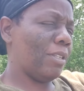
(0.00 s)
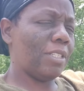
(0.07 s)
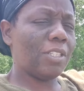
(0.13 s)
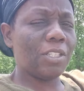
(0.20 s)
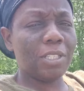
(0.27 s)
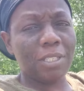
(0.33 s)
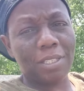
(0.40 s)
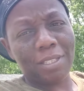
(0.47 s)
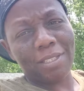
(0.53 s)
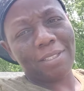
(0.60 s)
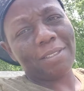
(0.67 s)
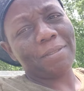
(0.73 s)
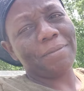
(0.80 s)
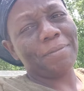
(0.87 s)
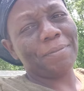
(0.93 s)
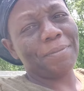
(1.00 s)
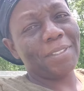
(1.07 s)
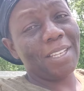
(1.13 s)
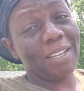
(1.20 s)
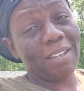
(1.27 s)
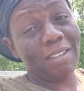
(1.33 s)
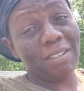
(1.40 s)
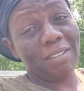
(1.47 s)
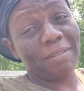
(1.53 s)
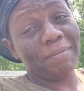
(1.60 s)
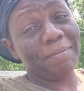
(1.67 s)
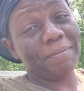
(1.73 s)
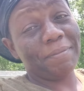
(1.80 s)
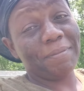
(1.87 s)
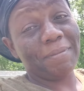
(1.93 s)
Lord Jesus, y'all.
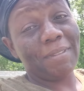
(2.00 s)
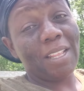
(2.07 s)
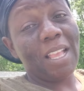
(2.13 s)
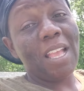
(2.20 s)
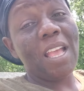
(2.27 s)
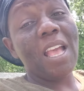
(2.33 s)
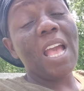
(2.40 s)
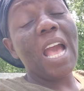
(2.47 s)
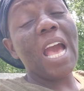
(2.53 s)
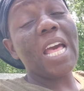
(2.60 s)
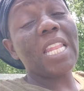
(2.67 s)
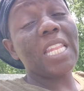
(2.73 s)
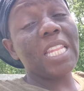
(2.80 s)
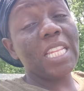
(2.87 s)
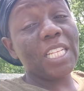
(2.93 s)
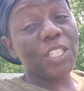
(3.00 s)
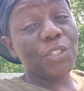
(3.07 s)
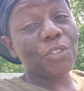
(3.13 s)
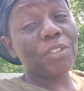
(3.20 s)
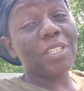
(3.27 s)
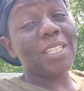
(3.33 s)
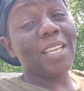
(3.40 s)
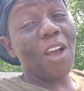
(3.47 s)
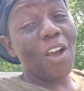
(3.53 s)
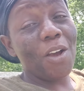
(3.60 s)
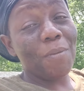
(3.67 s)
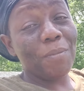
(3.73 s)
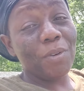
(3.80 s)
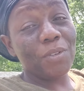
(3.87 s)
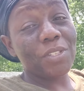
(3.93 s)
I literally
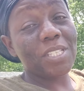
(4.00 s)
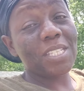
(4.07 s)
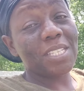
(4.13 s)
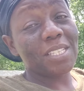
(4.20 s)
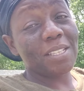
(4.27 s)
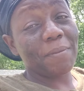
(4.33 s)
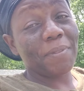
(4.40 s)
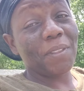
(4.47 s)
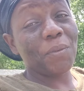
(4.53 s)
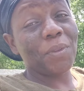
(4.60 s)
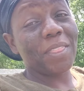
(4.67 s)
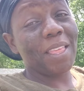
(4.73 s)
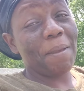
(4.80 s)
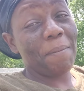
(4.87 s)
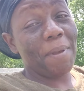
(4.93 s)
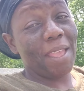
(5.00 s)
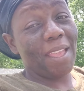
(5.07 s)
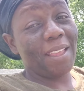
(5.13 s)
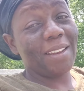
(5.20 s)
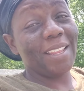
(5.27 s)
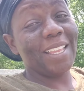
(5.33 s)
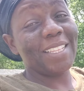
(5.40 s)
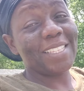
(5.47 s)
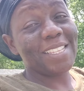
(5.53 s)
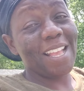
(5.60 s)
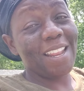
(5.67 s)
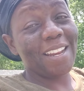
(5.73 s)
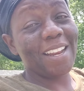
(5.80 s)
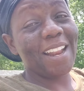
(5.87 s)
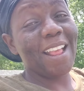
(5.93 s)
almost did something with that man
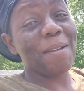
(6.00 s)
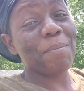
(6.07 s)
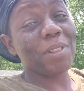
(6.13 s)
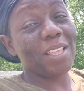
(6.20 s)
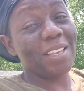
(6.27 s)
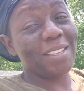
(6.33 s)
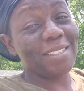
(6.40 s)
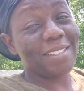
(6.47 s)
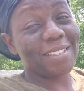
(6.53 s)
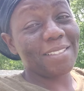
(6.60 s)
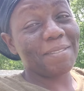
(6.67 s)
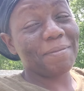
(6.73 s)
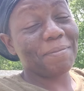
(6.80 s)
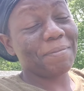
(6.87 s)
inside of that place.